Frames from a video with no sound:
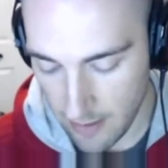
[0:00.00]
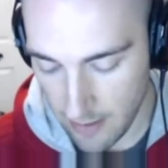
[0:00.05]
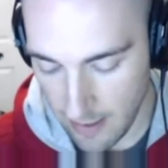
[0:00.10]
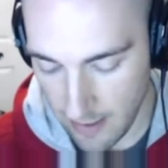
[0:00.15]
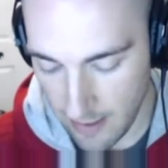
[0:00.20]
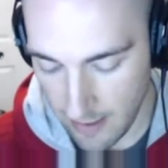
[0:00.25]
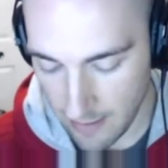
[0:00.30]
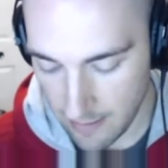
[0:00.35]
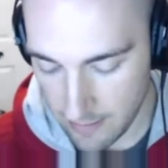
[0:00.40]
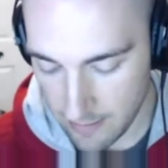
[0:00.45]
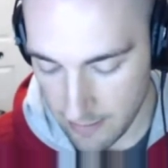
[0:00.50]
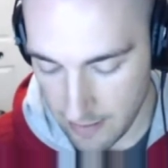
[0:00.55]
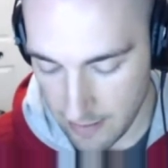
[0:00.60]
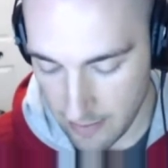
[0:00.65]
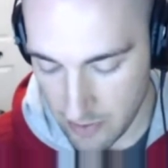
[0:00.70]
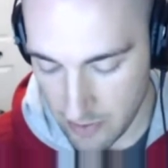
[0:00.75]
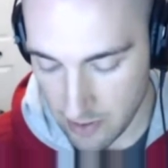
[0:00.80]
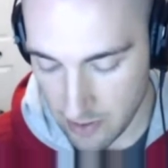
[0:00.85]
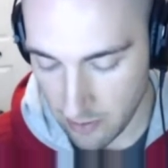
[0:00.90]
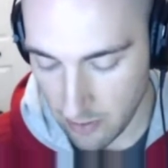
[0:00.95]
And
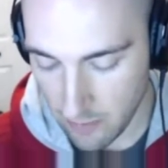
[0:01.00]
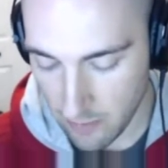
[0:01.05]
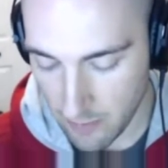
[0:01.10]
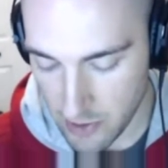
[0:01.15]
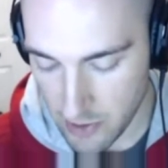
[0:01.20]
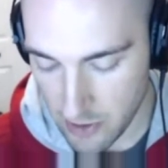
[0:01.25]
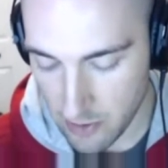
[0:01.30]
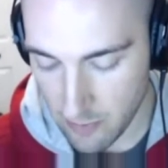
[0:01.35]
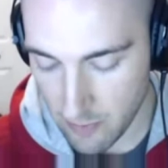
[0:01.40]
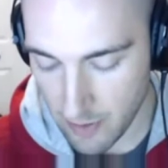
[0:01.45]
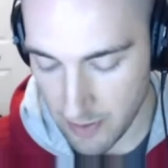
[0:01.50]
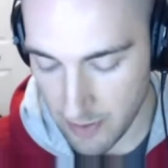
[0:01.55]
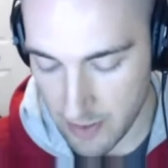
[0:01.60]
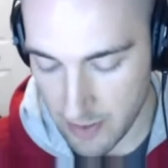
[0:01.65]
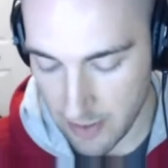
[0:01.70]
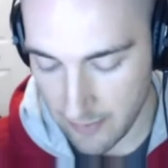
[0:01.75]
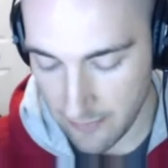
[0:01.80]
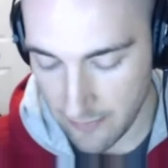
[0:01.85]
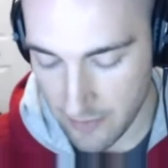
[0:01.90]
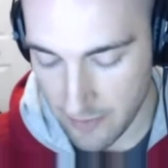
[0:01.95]
there's still almost 2 months
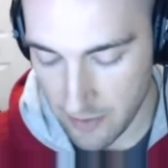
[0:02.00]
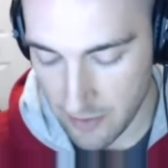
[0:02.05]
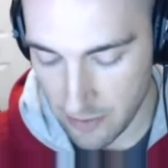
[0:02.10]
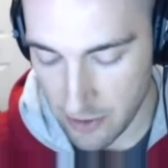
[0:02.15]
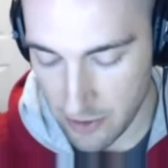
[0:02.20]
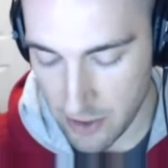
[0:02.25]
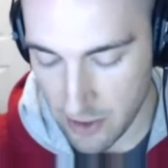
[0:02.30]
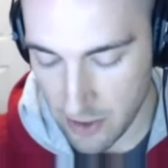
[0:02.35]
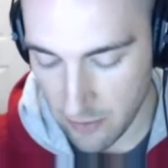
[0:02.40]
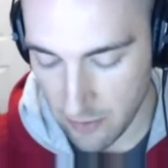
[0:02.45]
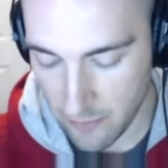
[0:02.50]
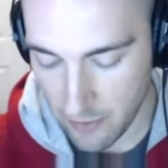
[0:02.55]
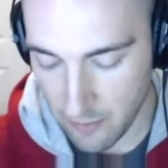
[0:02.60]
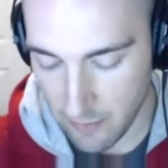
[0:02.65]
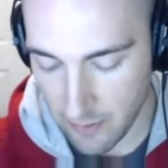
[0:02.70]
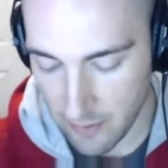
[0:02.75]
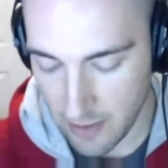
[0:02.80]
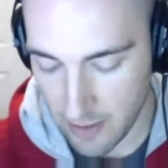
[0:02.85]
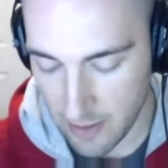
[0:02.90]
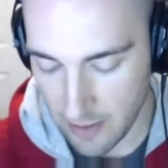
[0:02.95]
left, or just over a
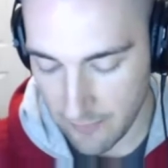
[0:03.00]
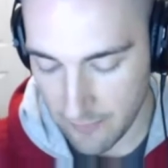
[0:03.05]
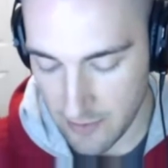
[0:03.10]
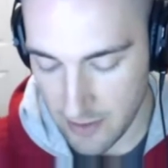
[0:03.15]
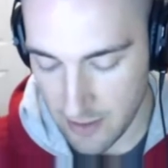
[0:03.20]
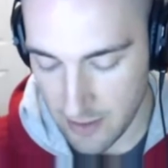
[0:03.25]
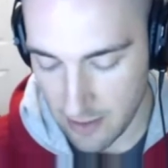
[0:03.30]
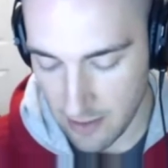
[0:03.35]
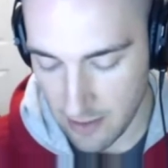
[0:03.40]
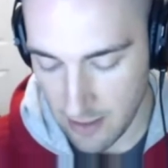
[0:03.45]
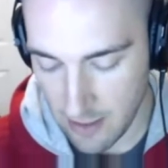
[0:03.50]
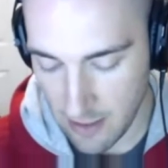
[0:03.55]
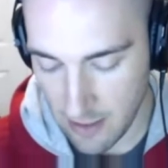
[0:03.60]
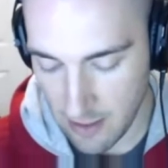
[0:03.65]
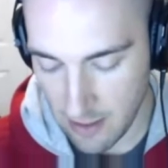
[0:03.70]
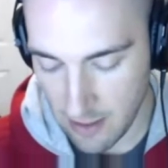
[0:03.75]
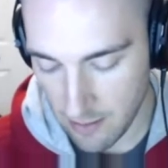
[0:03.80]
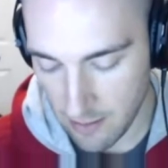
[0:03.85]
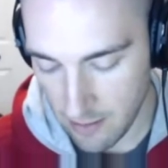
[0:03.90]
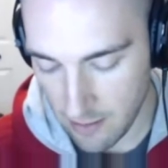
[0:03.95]
month left in
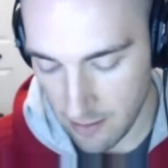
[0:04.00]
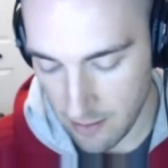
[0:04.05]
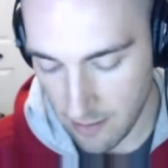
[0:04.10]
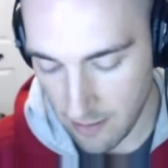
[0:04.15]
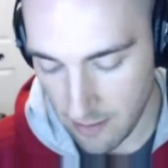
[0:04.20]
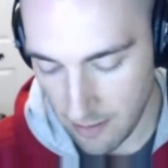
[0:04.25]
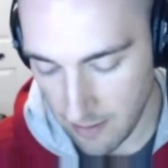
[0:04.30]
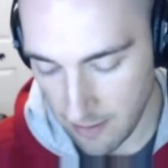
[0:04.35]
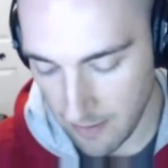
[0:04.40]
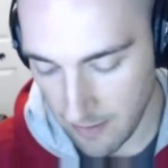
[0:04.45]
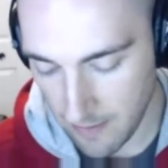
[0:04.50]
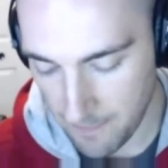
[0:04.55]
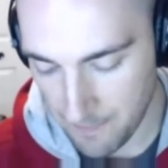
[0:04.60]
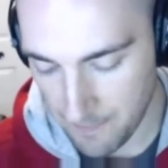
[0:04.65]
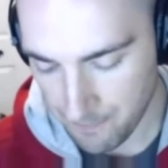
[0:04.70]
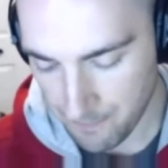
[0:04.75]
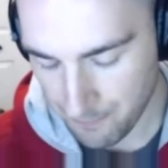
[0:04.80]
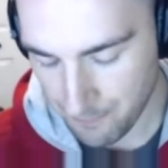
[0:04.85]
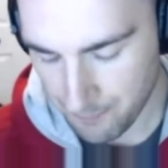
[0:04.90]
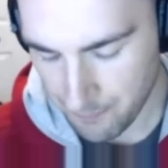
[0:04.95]
the
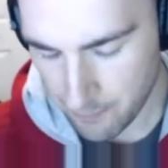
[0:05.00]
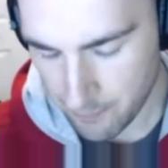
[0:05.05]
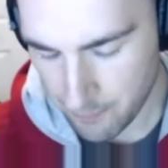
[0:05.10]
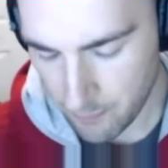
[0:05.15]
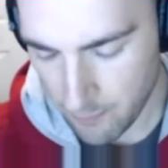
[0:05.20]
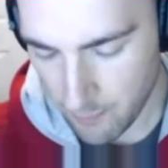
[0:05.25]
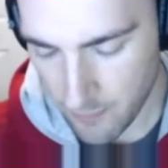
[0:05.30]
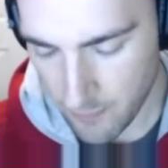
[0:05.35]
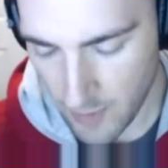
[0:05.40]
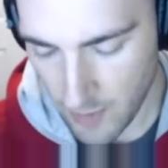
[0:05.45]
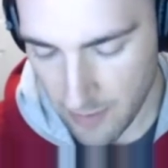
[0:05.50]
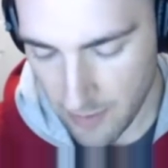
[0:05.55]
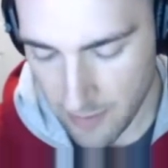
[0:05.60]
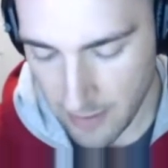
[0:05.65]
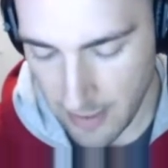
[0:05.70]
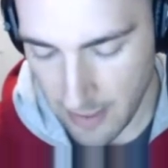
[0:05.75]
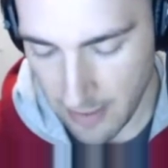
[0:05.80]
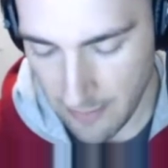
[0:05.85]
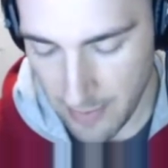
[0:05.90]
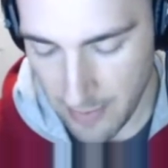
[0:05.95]

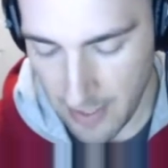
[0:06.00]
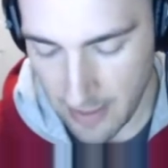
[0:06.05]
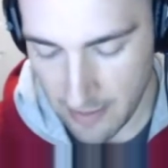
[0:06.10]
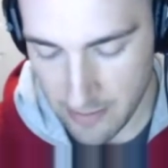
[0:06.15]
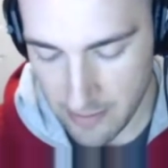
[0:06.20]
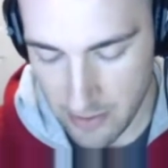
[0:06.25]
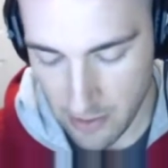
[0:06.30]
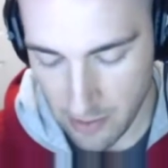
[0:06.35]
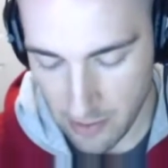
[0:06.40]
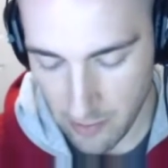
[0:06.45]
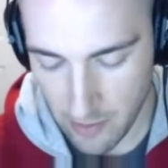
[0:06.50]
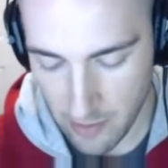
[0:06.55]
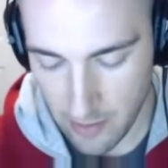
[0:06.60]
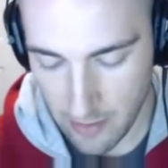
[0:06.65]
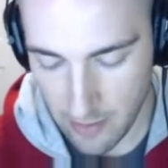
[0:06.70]
campaign. So,